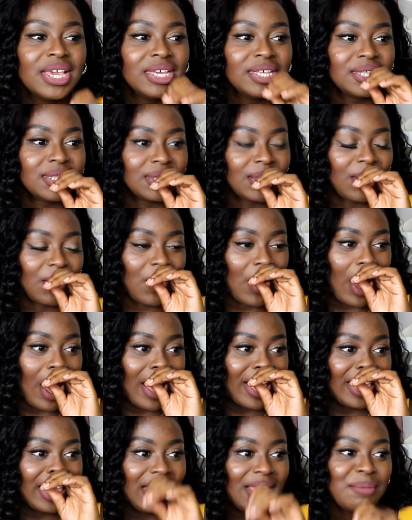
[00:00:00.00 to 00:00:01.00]
So
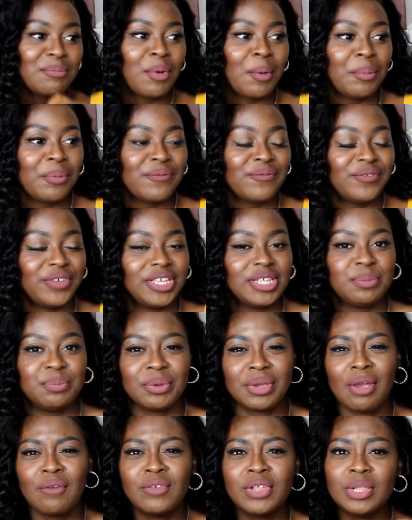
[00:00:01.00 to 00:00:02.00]
I hit him up on
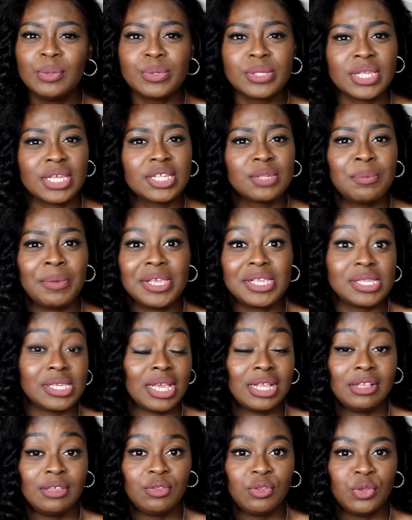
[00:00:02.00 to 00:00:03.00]
Facebook. I really wasn't
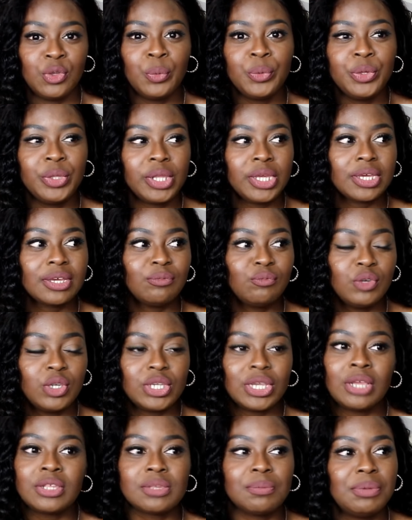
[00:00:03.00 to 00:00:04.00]
expecting anything. You know when you like
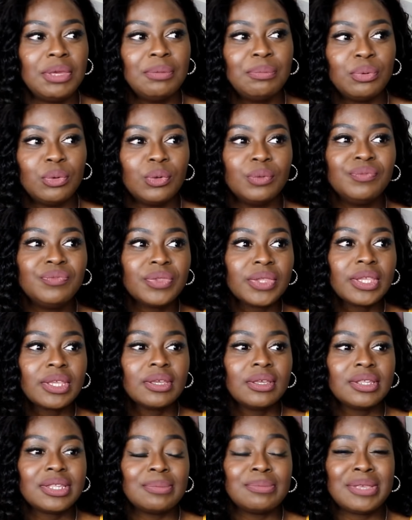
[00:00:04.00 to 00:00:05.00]
reach out to people,
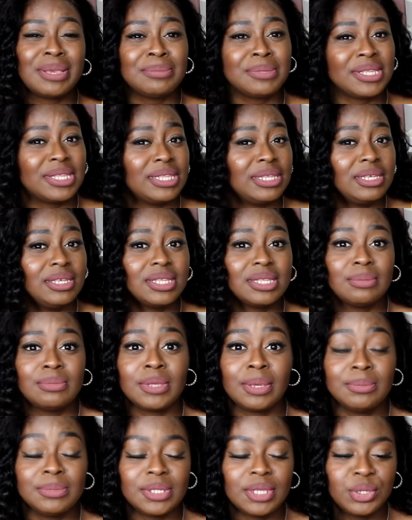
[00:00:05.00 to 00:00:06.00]
sometimes they see it,
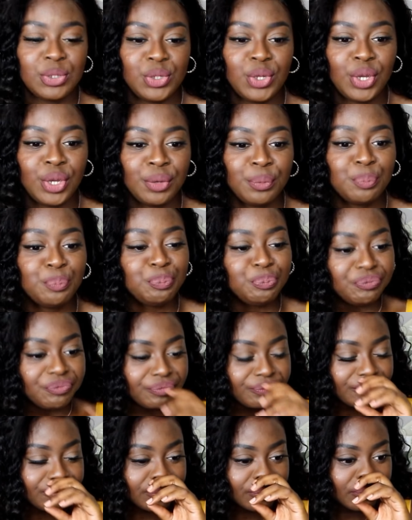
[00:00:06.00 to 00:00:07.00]
sometimes they don't.
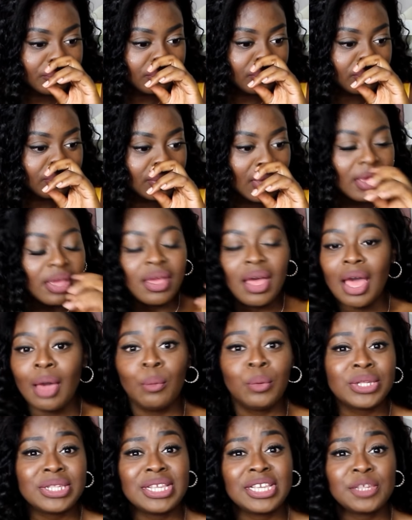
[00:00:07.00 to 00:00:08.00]
I
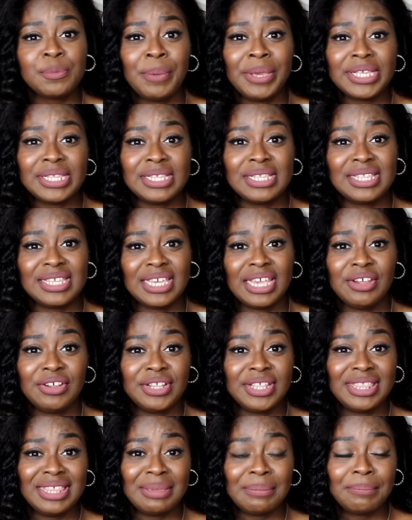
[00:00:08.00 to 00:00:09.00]
wasn't expecting to hear
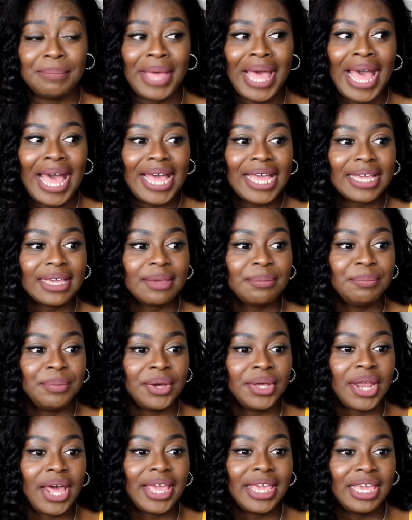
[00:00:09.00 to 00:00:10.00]
anything back,
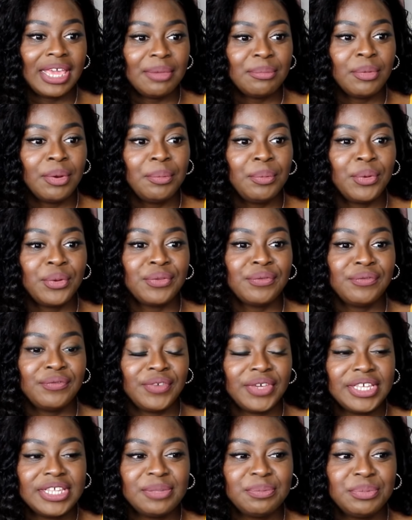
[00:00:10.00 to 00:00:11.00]
but I hit him up on
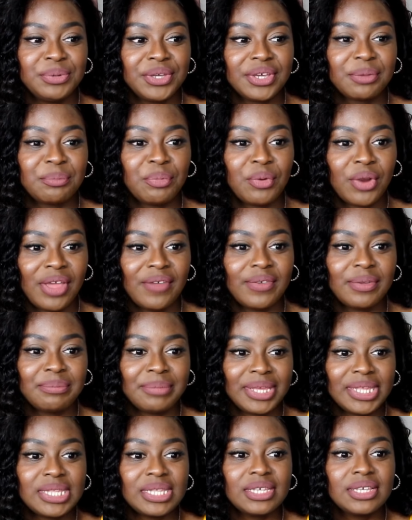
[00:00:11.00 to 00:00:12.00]
Facebook private
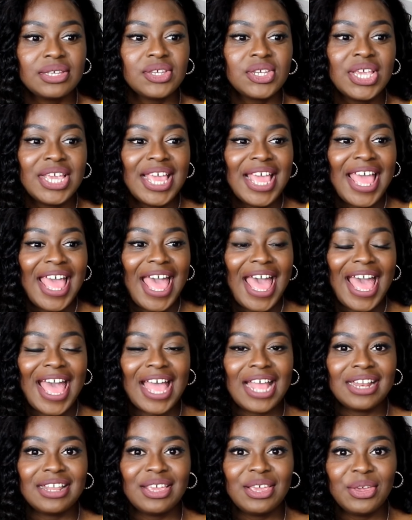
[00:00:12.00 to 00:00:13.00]
message
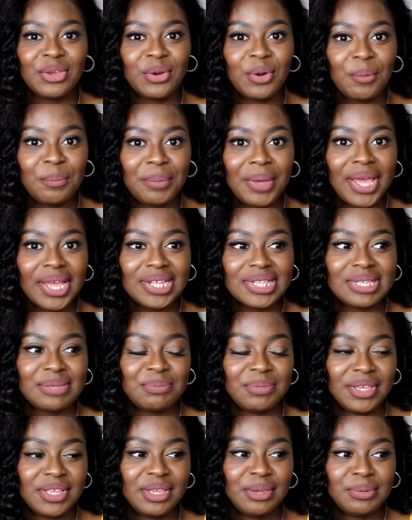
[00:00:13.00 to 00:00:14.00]
and he got back to
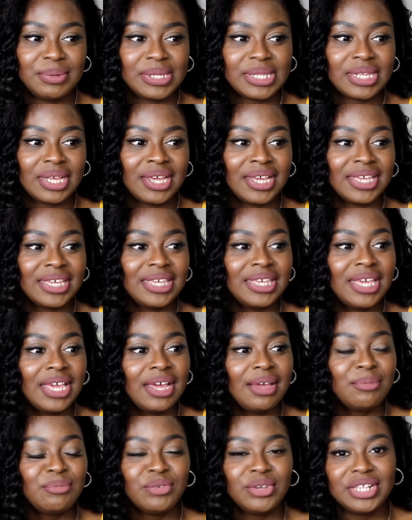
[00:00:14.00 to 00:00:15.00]
me and he was like,
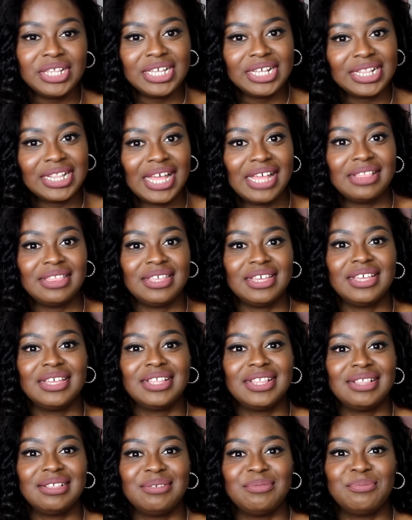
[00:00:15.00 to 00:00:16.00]
yeah, I'm really glad that
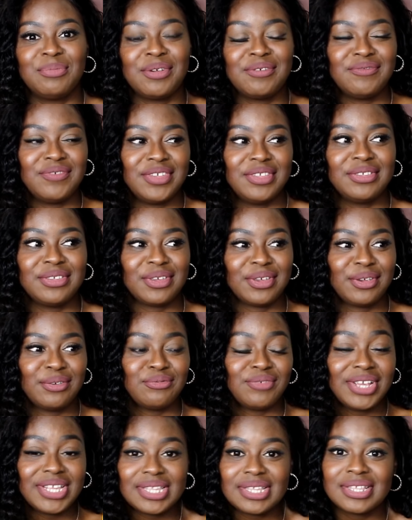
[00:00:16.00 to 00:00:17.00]
my video
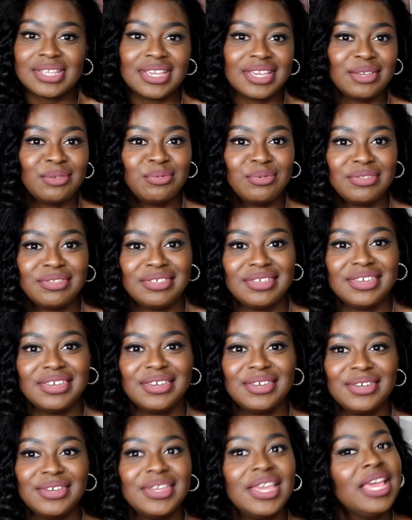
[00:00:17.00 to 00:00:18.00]
resonated with
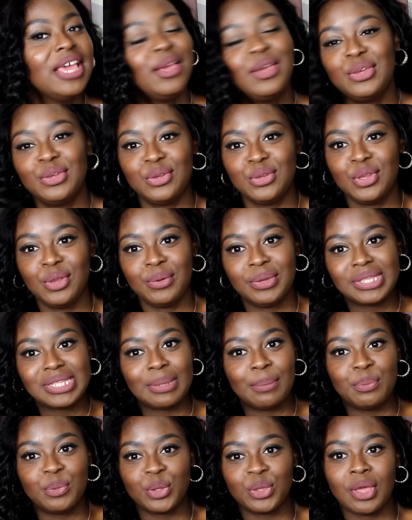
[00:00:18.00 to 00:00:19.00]
you, you know, it's
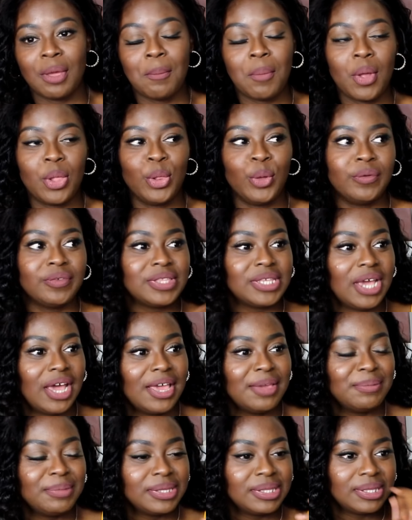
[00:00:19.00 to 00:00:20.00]
something that I put a lot of
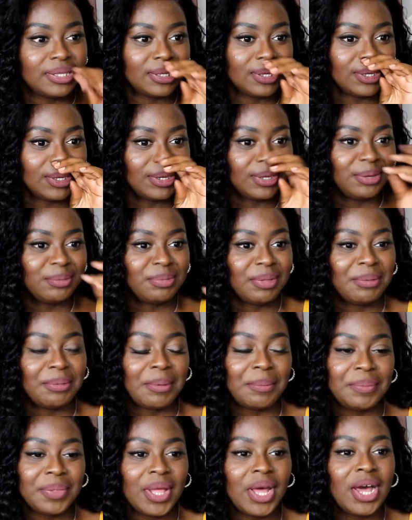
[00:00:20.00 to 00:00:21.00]
time into, blah
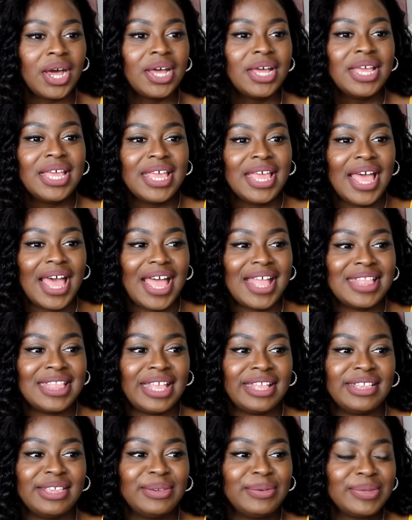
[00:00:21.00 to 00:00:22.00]
blah blah. And
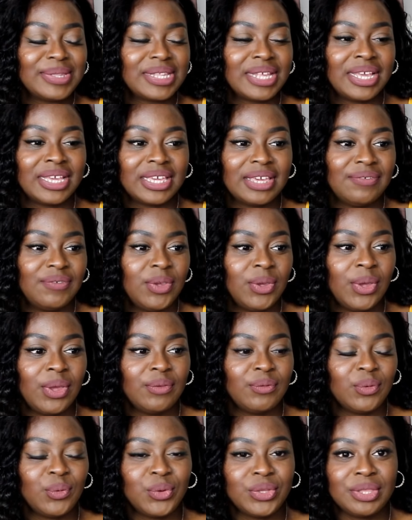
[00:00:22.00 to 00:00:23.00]
then he was like, if you
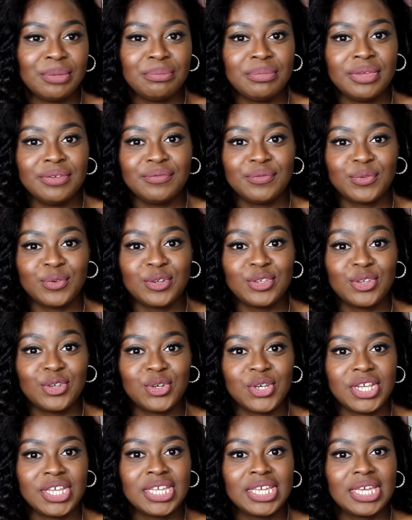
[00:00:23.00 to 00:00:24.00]
ever want to meet for a
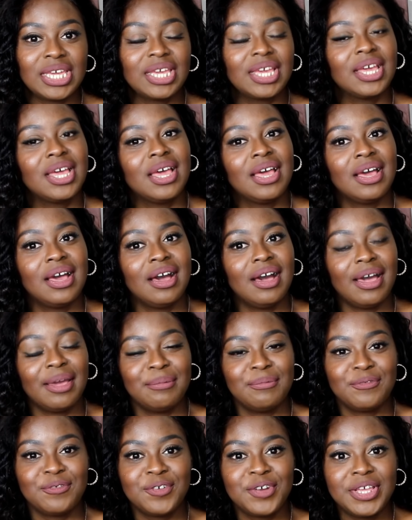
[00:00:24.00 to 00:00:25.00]
drink,
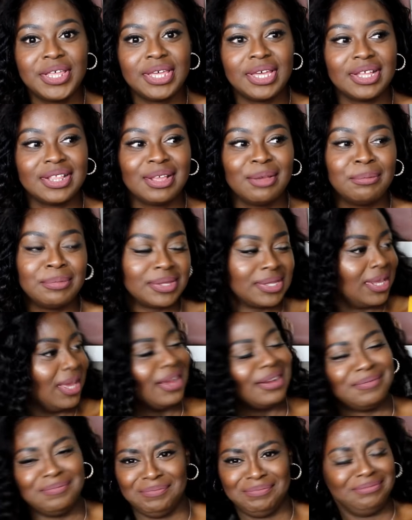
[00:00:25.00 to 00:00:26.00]
I'm free. And I was
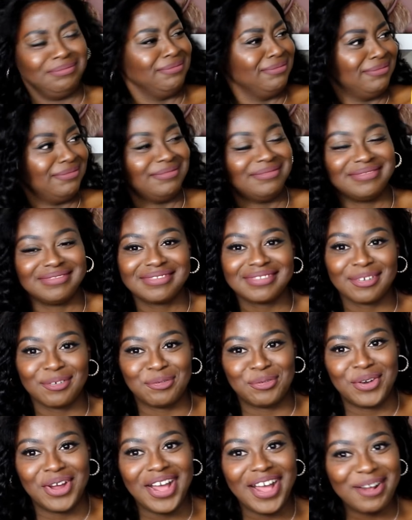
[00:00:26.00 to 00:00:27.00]
like,
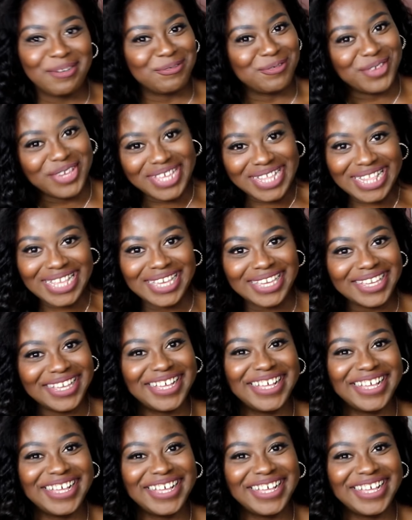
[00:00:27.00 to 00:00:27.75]
right, really?